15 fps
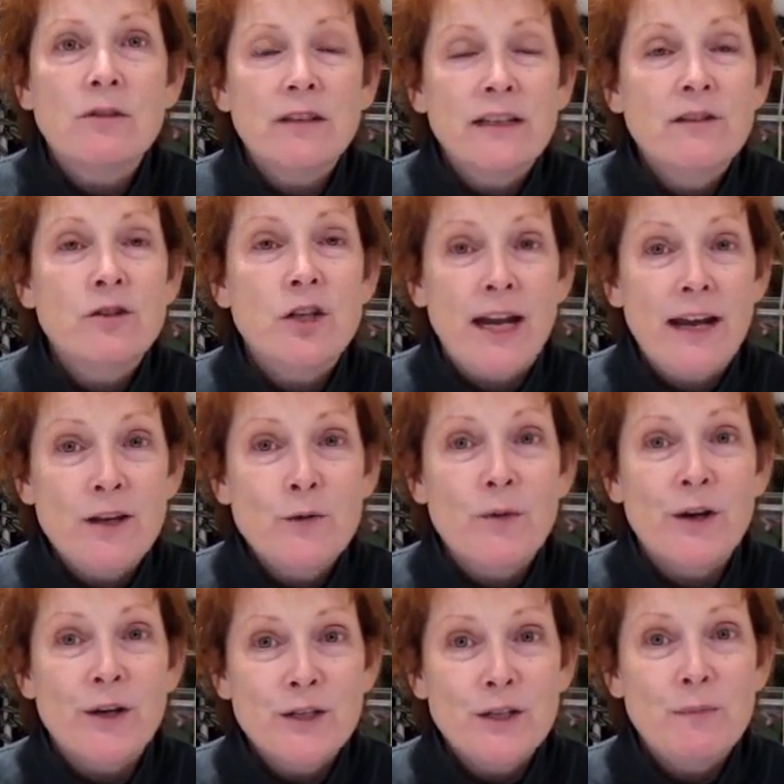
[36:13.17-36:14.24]
in
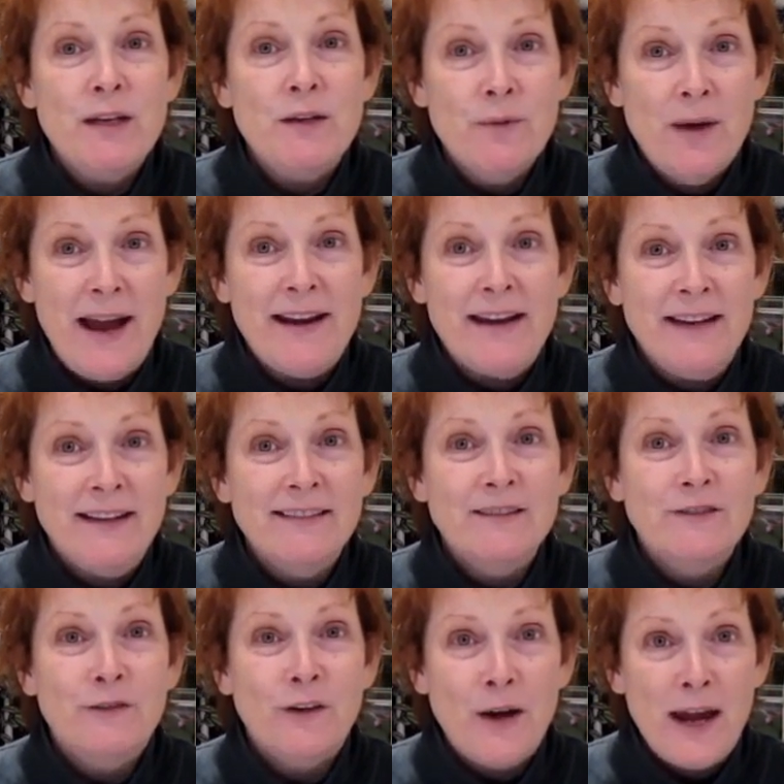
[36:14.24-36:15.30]
January to be ready
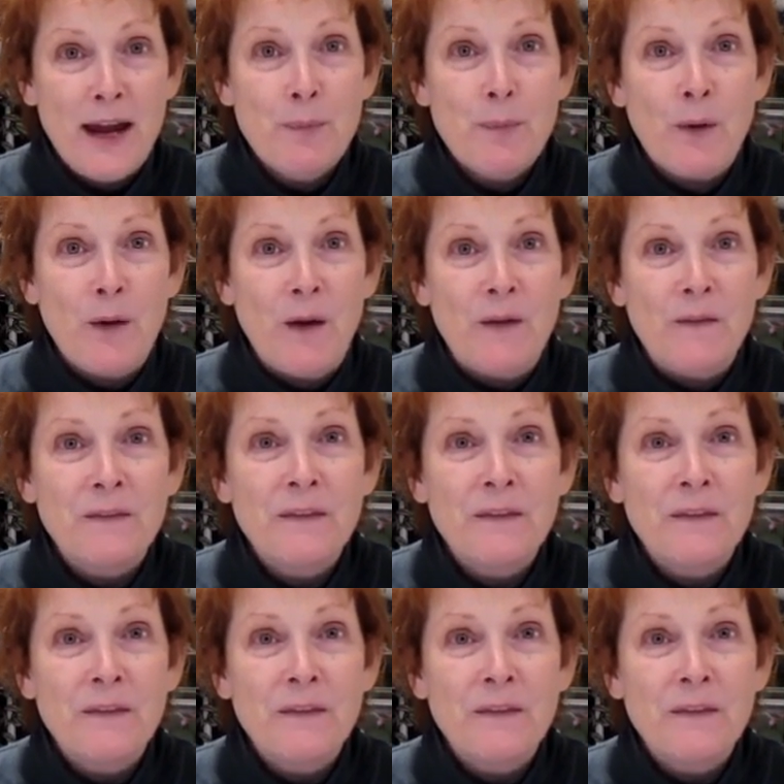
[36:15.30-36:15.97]
for April.